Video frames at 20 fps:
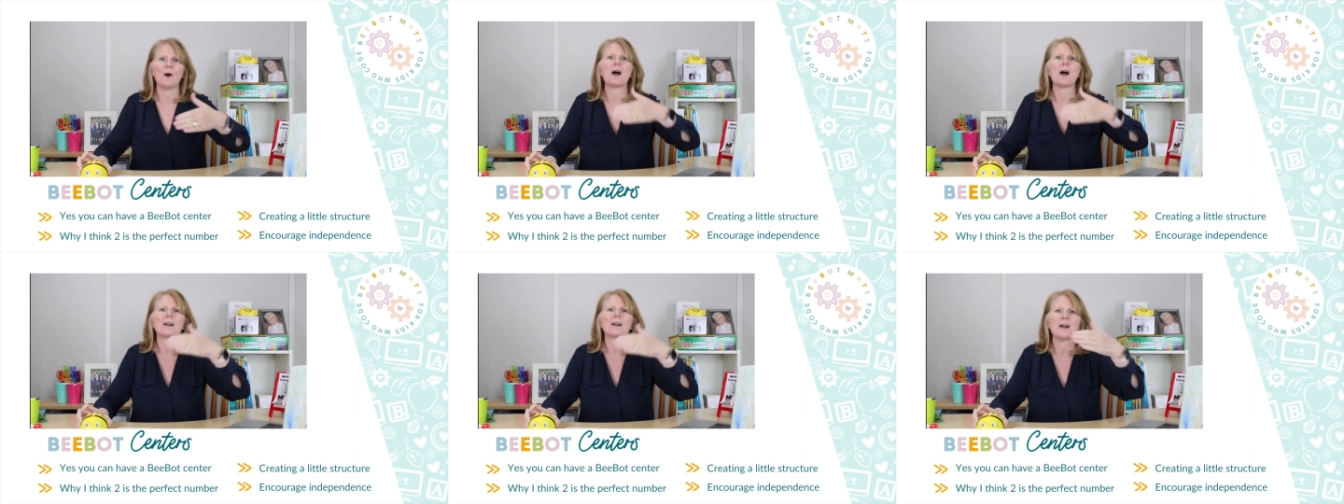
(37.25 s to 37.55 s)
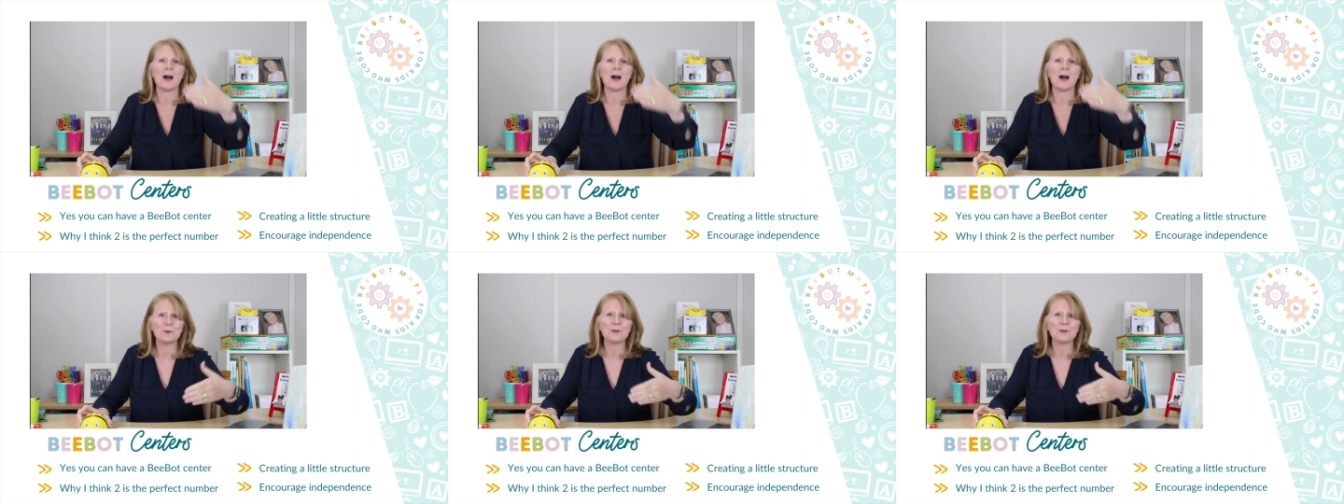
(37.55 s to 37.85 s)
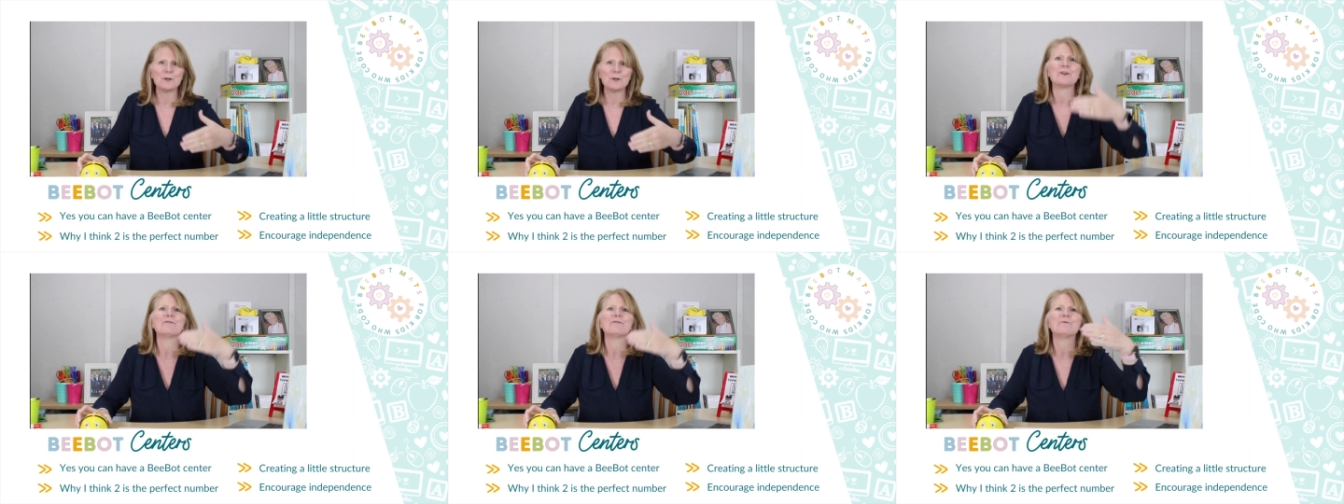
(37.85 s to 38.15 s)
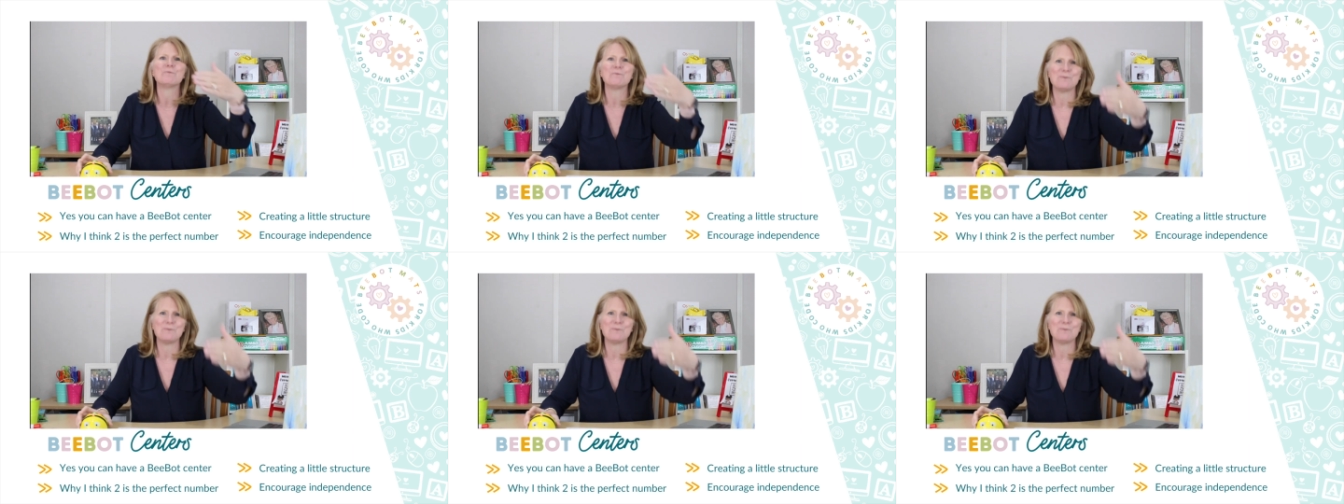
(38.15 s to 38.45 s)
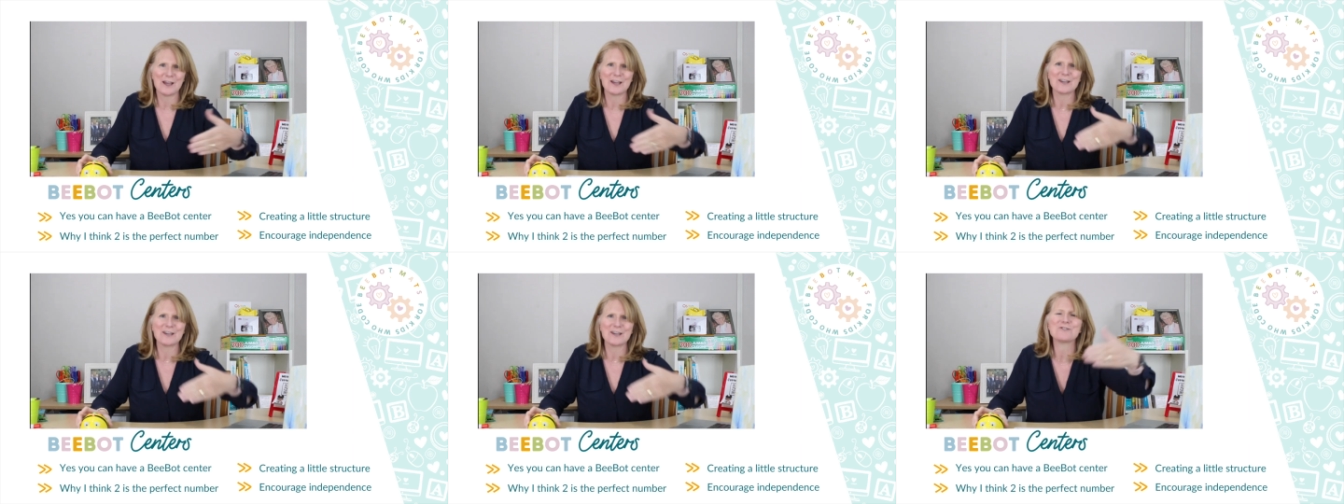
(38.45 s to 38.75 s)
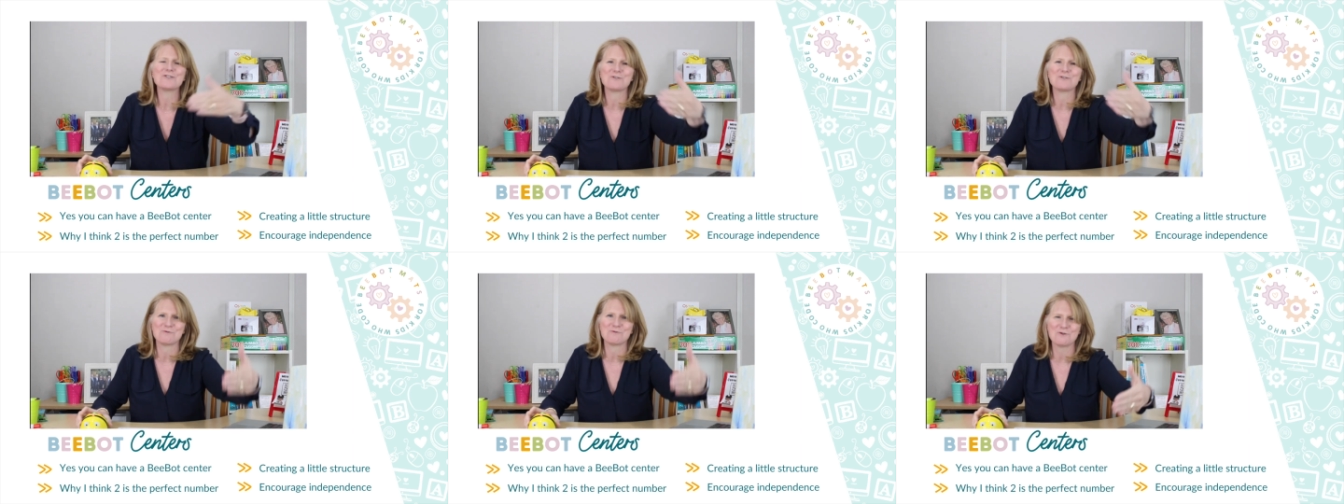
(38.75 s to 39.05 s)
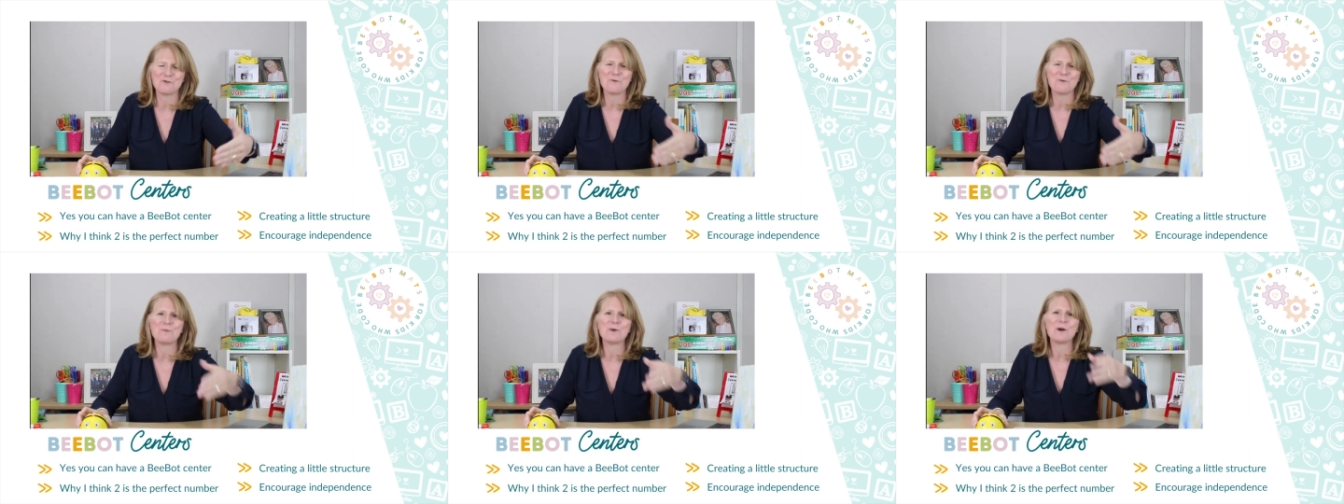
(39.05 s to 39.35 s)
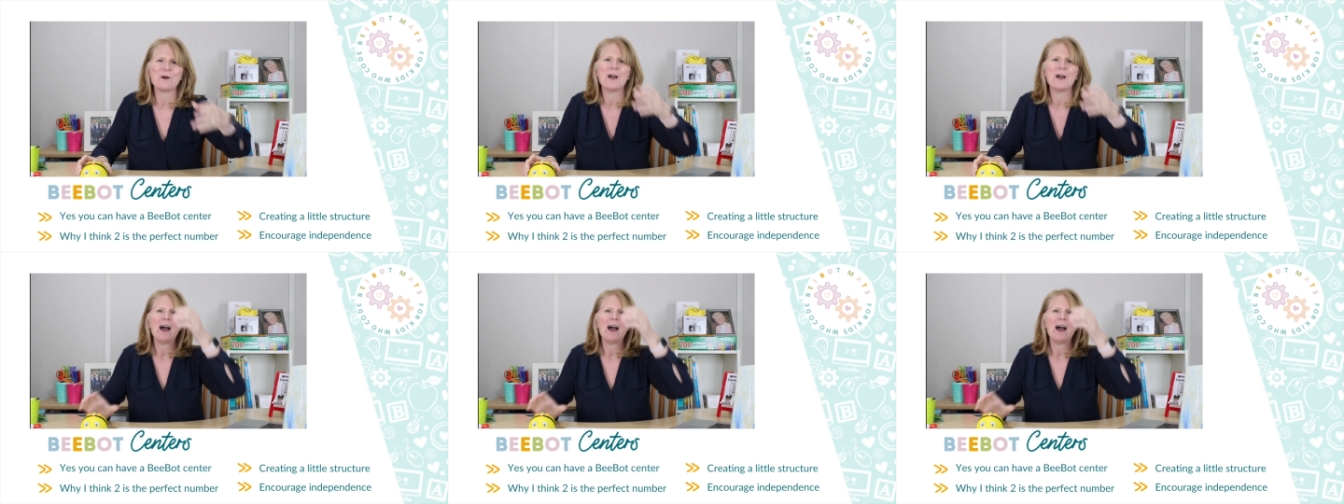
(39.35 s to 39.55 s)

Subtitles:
a couple of big group